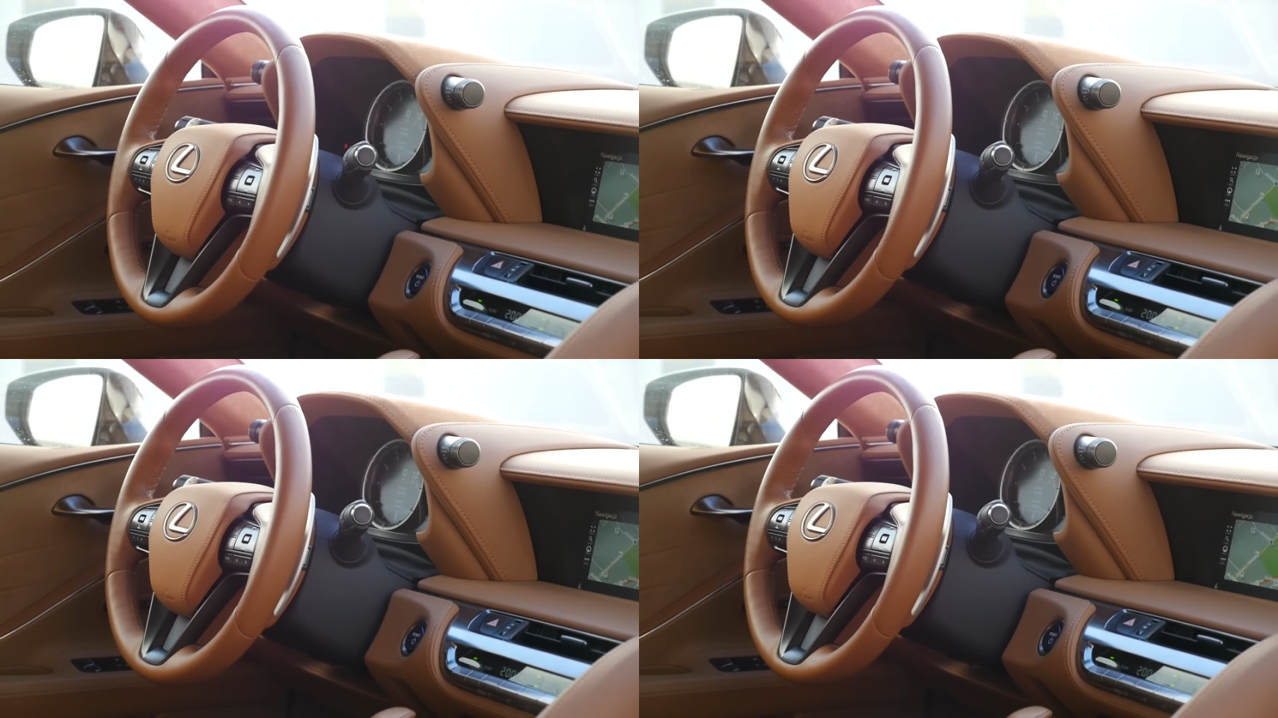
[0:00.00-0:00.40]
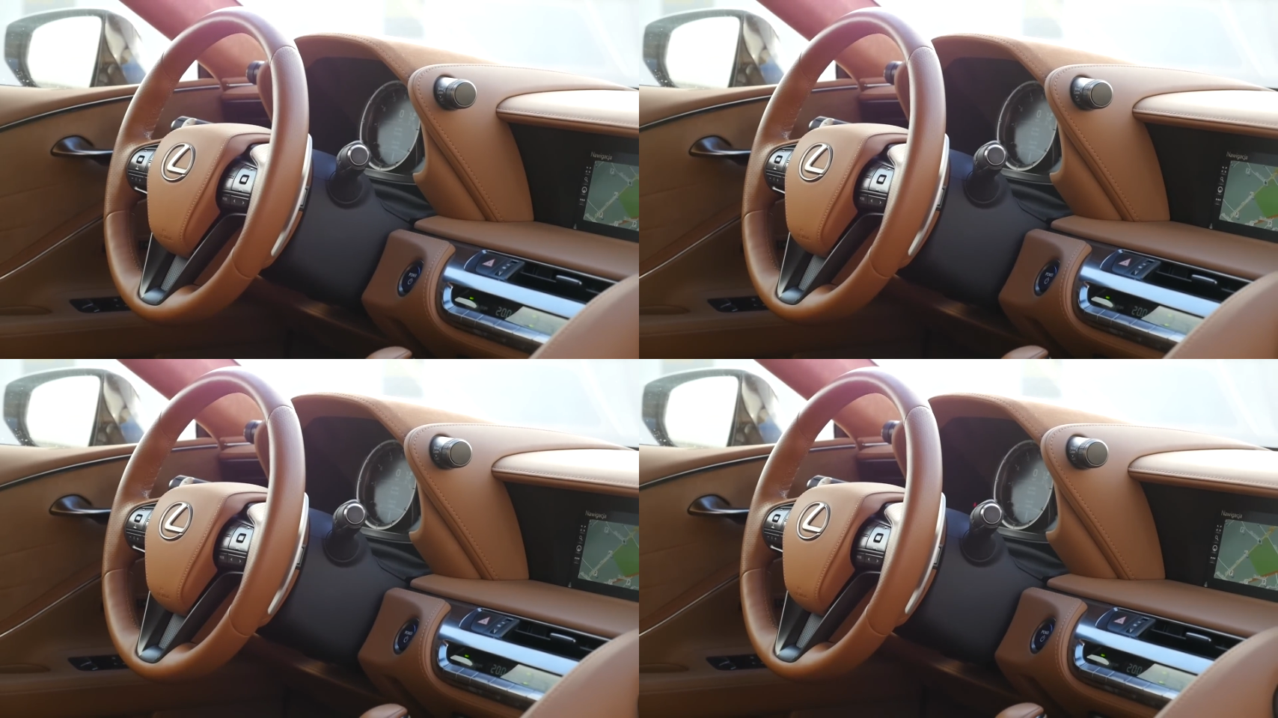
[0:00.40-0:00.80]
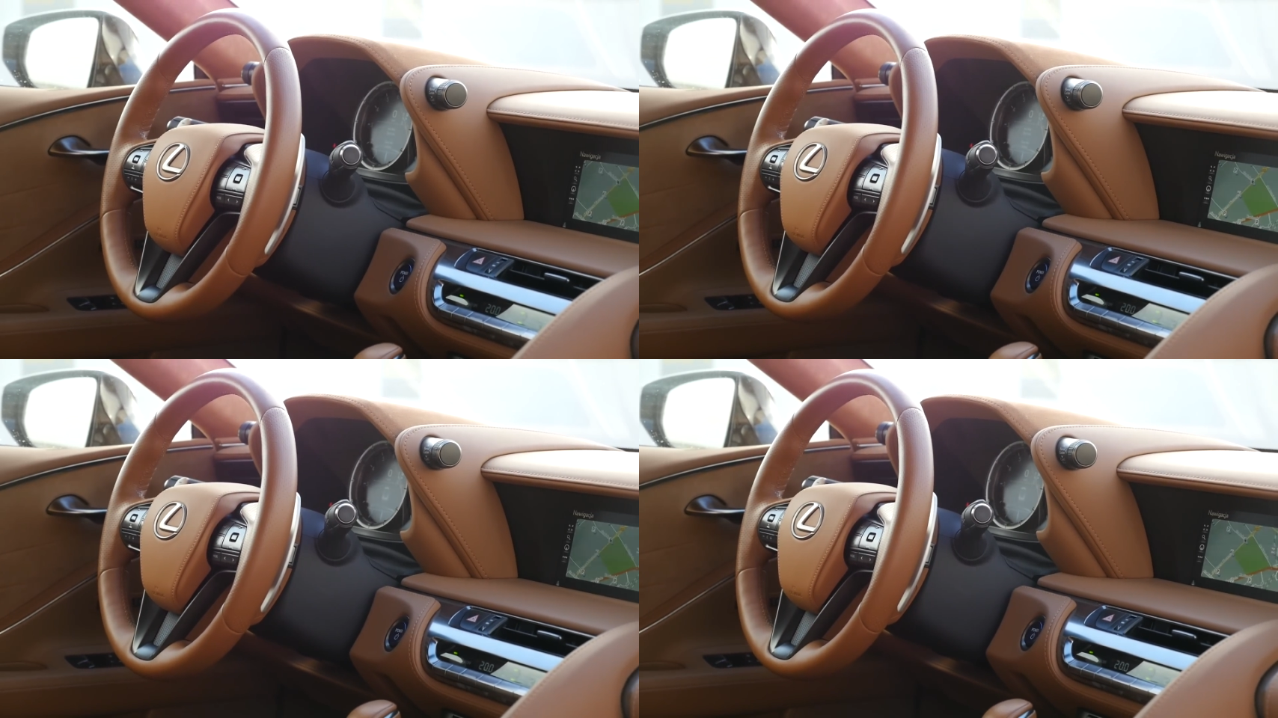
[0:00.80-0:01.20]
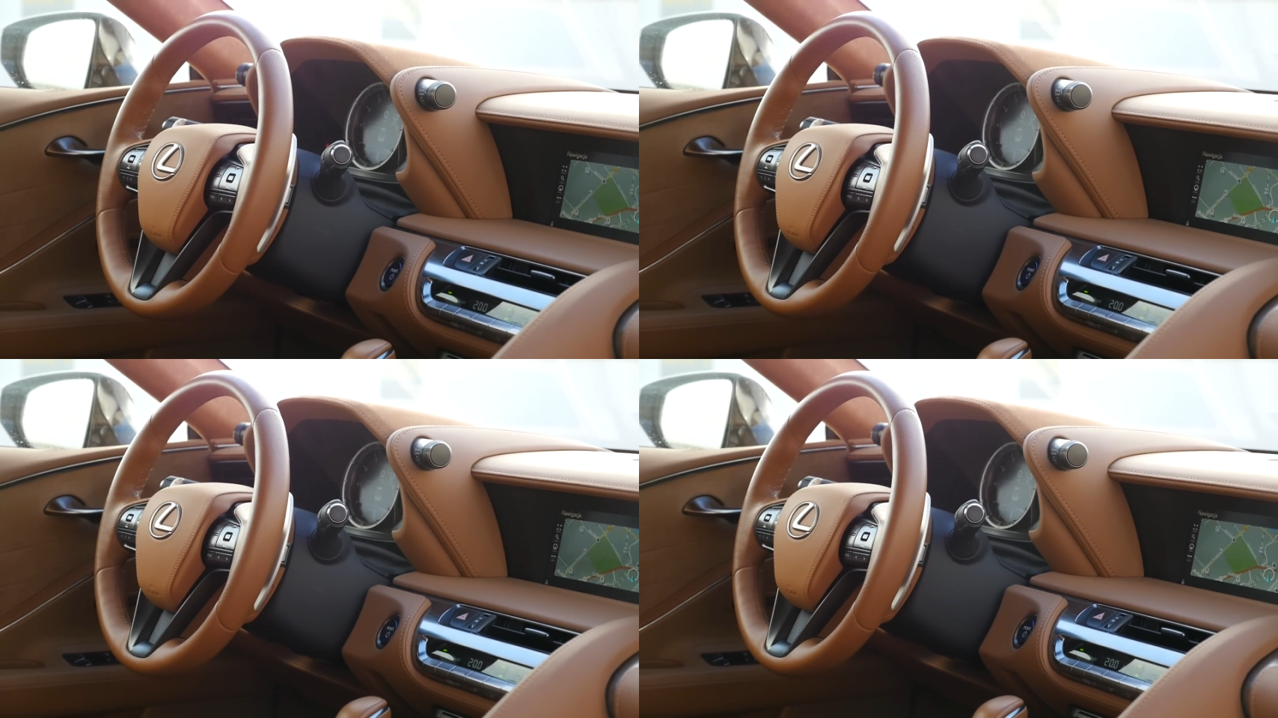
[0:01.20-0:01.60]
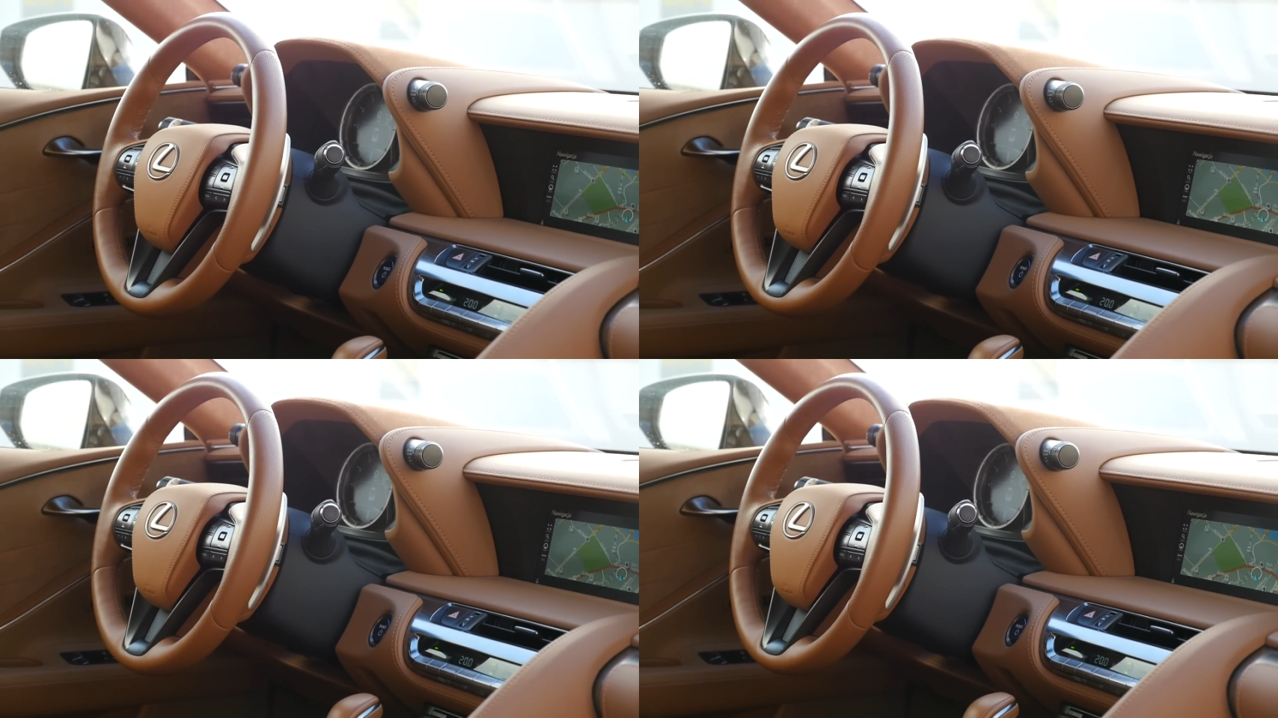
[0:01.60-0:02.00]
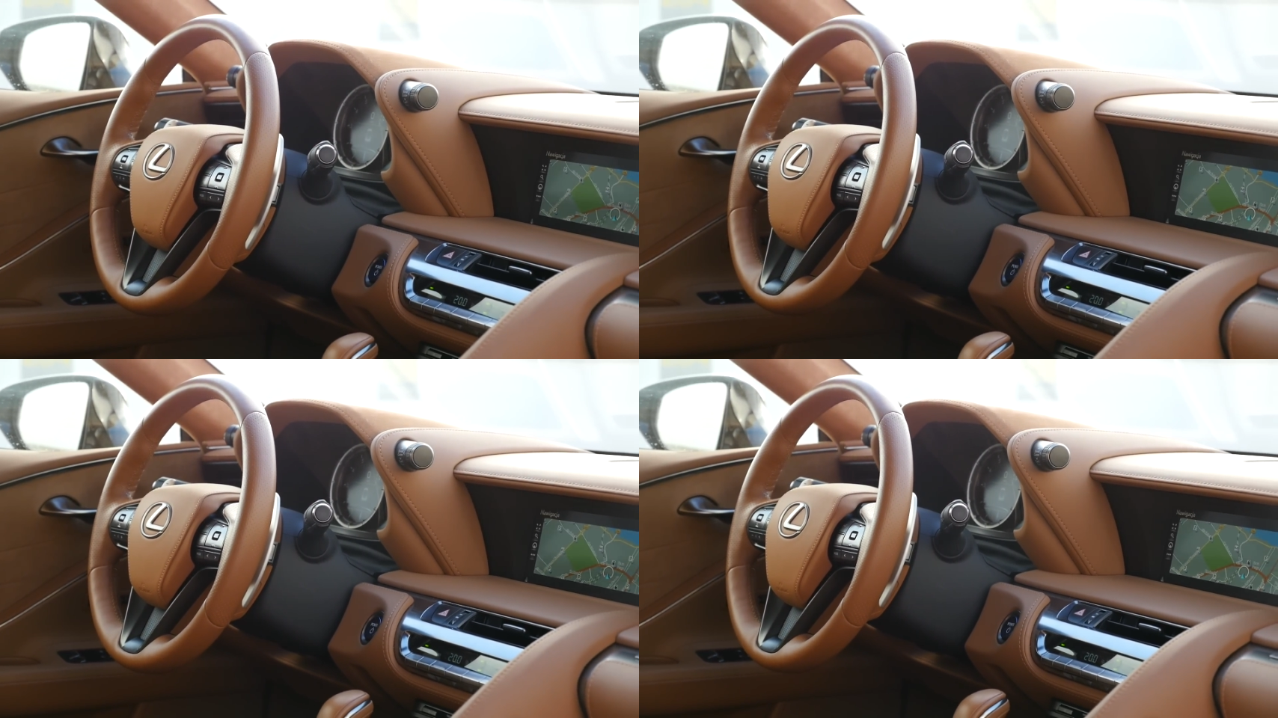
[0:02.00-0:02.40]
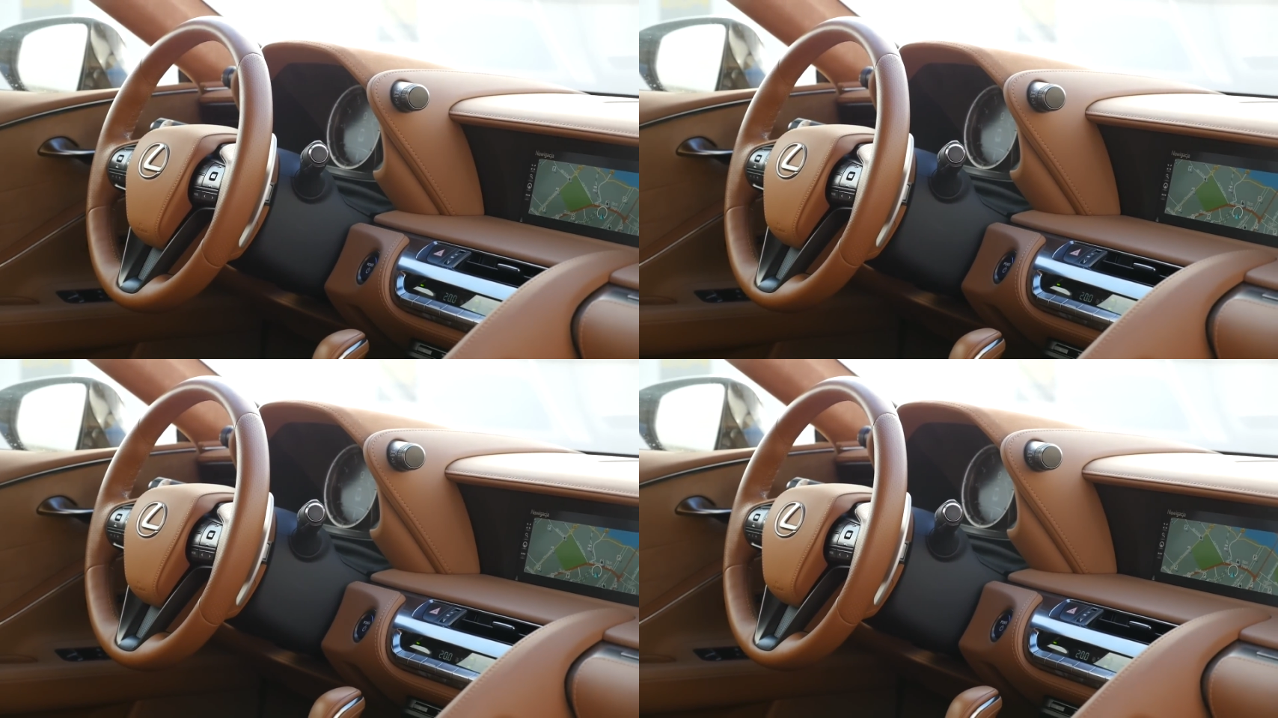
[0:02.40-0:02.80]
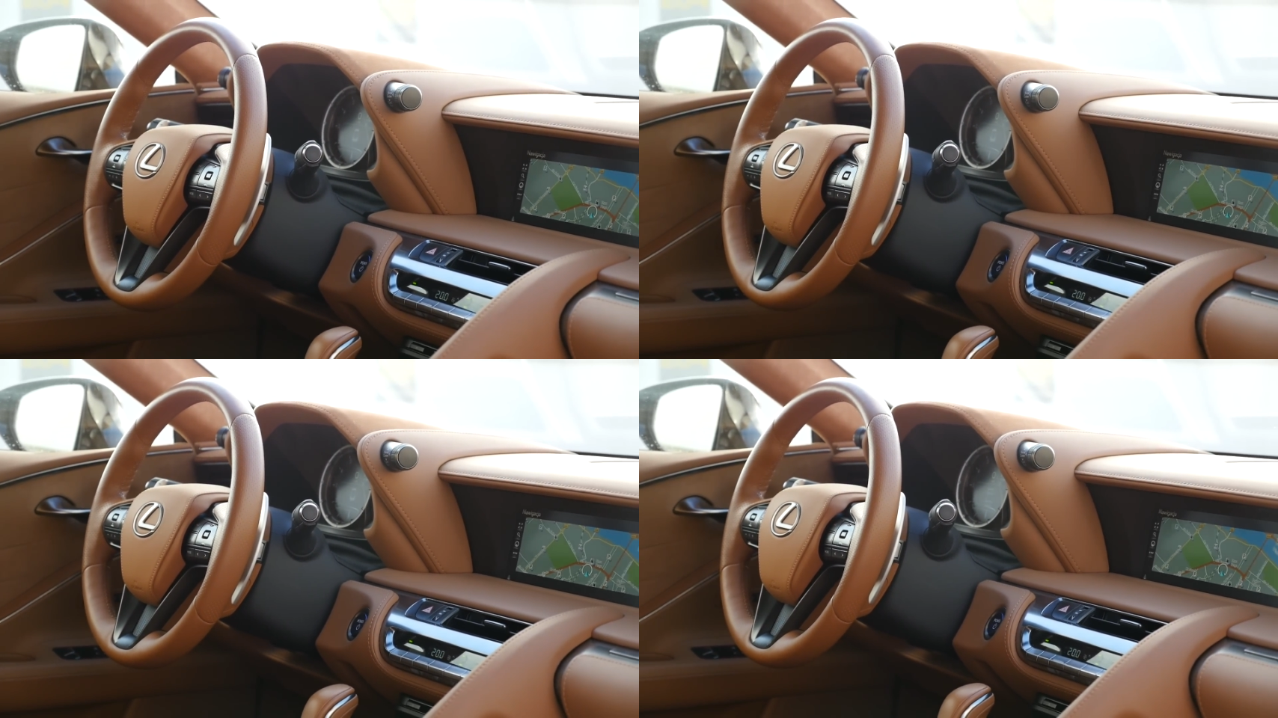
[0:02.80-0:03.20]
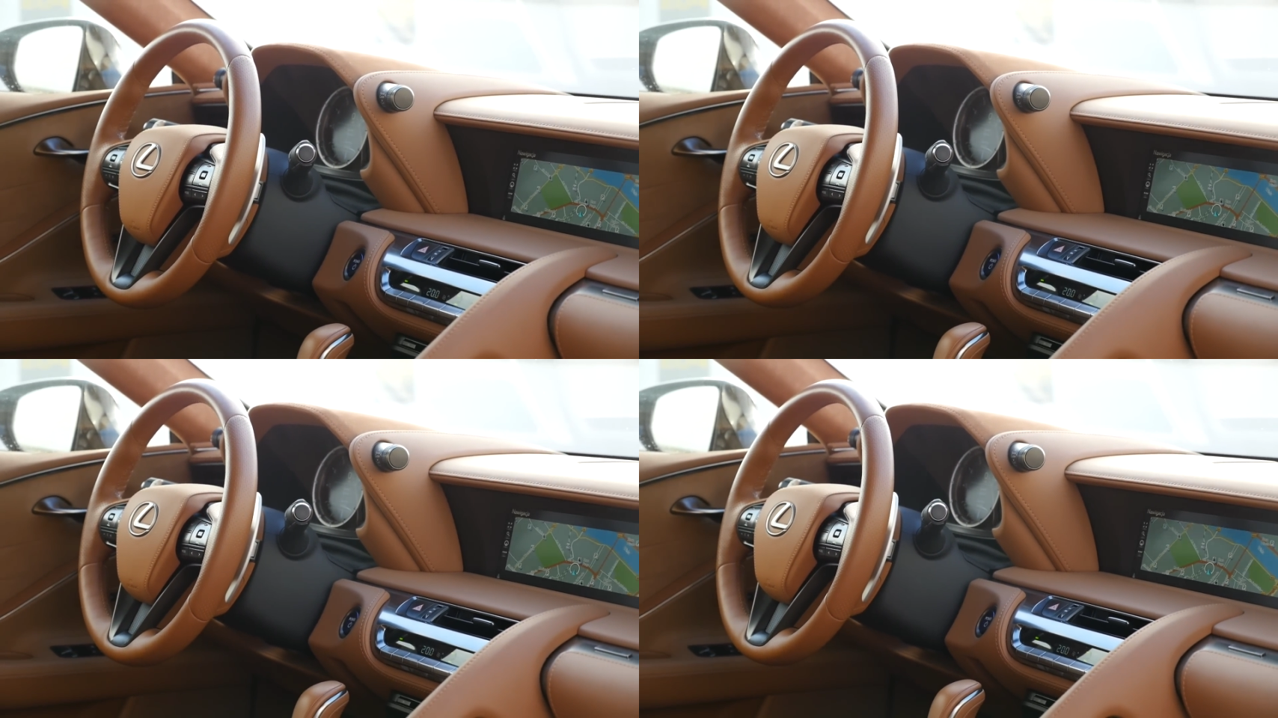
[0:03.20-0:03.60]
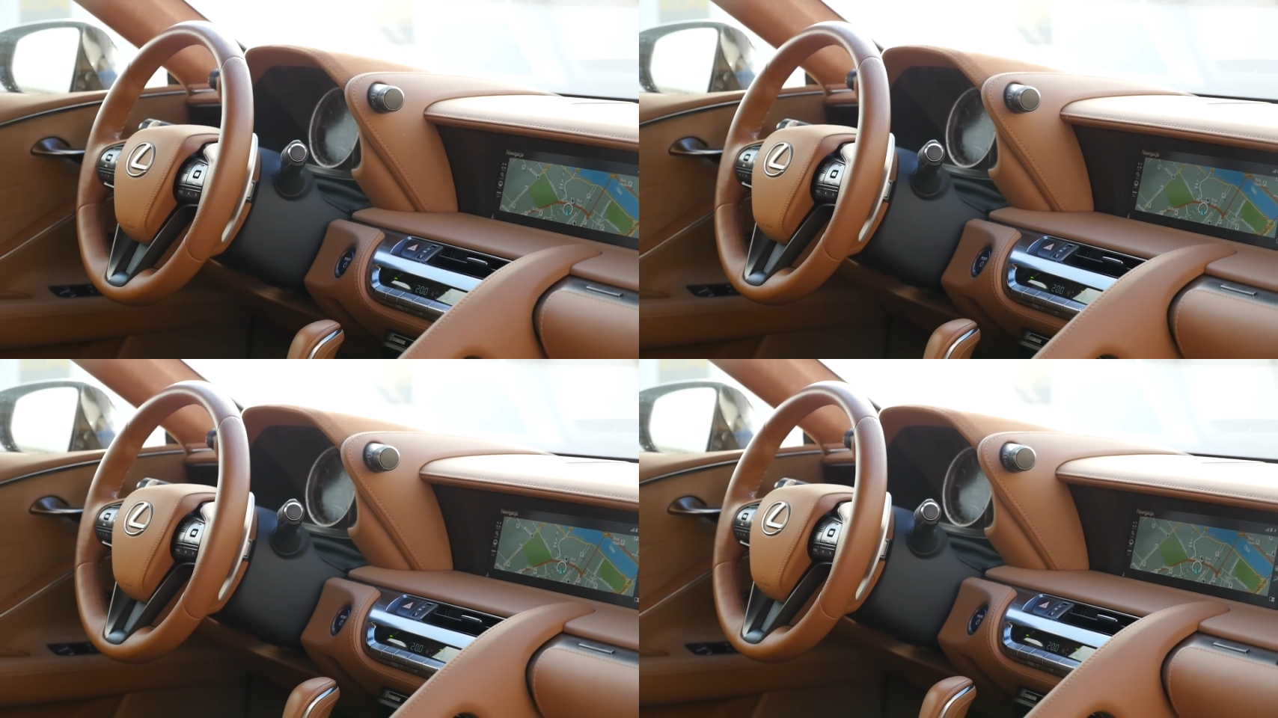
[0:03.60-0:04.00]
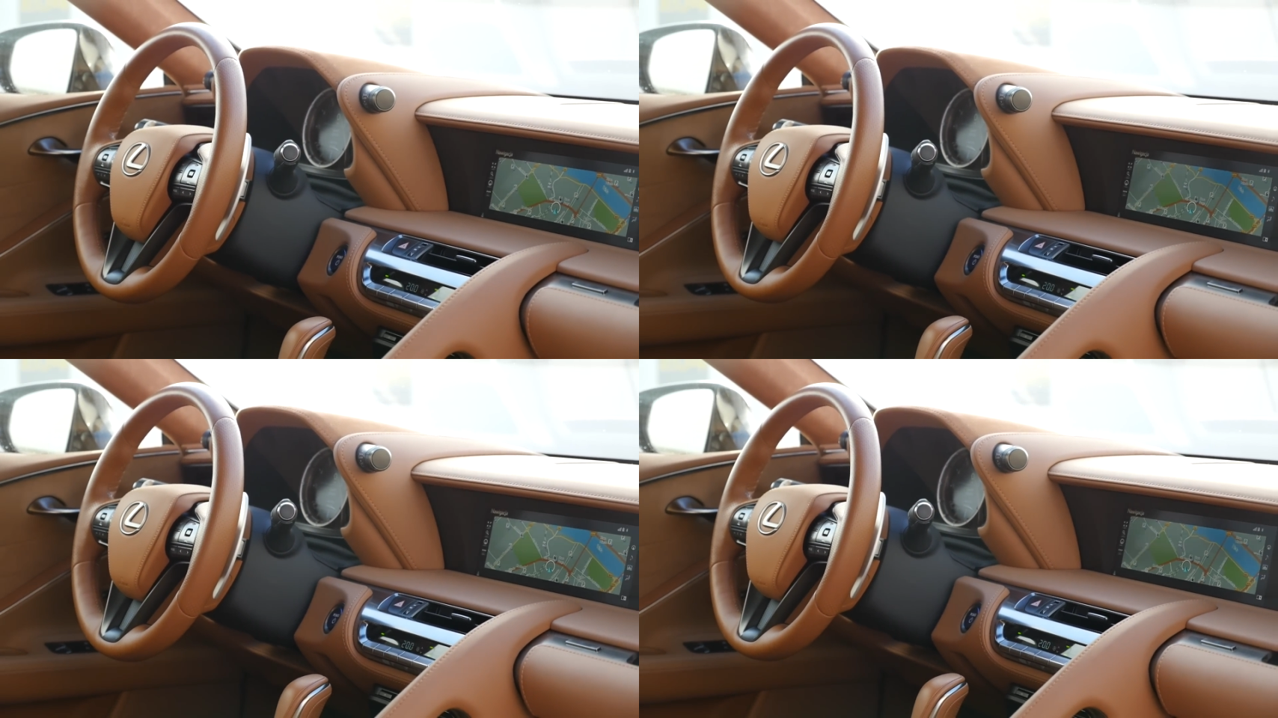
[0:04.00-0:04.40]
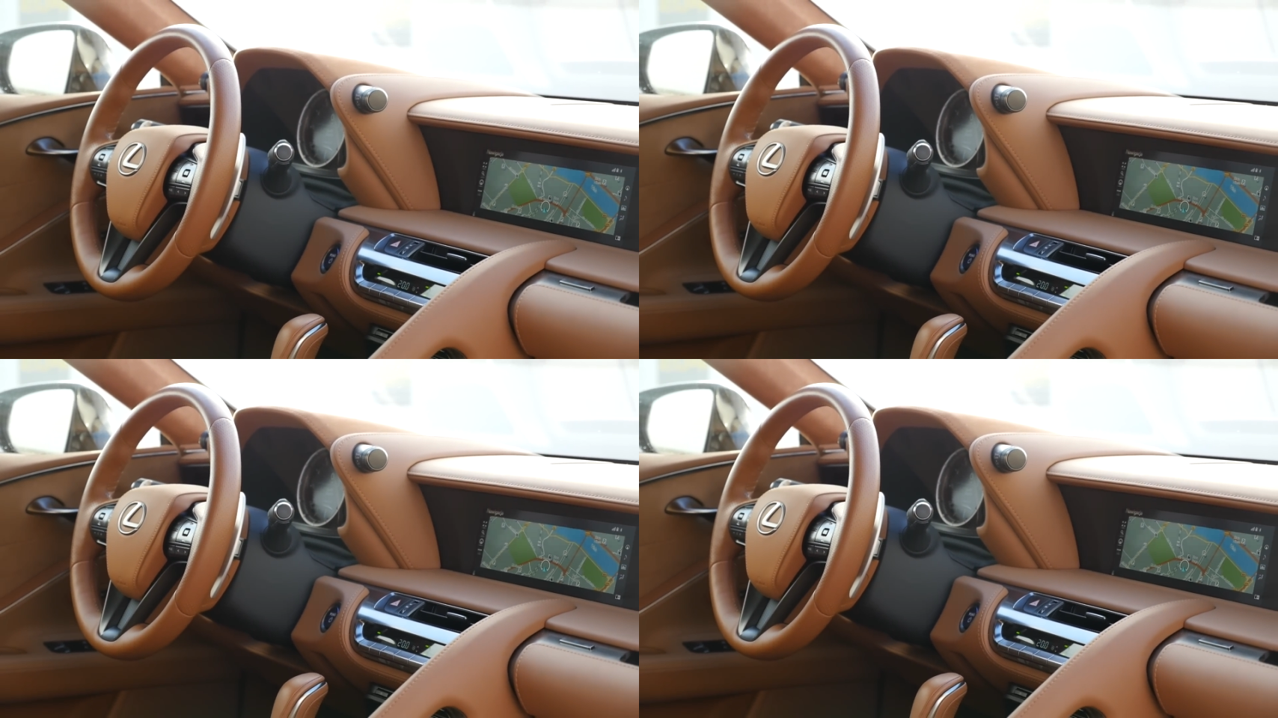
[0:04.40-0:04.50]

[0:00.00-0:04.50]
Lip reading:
(no speaker visible)